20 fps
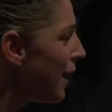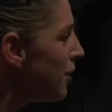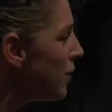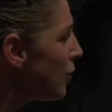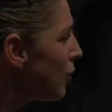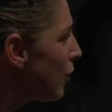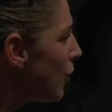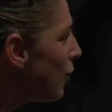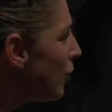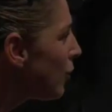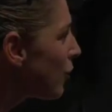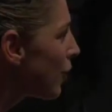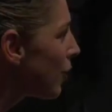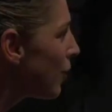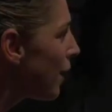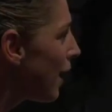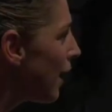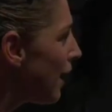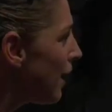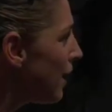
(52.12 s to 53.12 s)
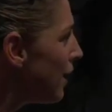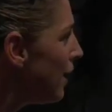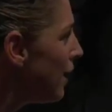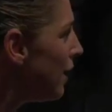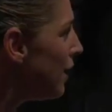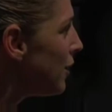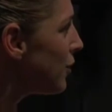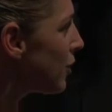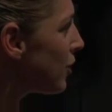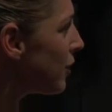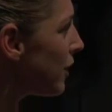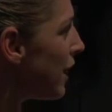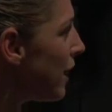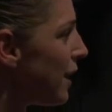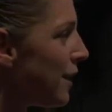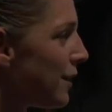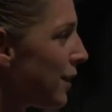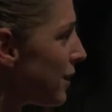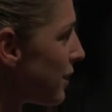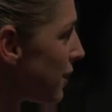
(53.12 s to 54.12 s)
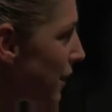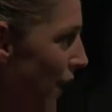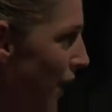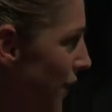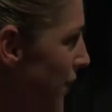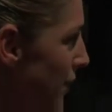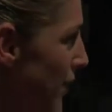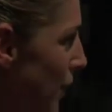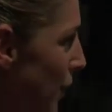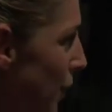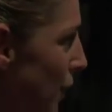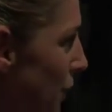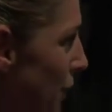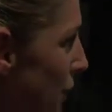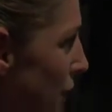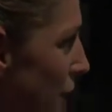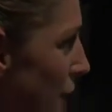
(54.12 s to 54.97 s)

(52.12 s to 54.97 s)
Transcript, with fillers: do you go from that to taking testosterone?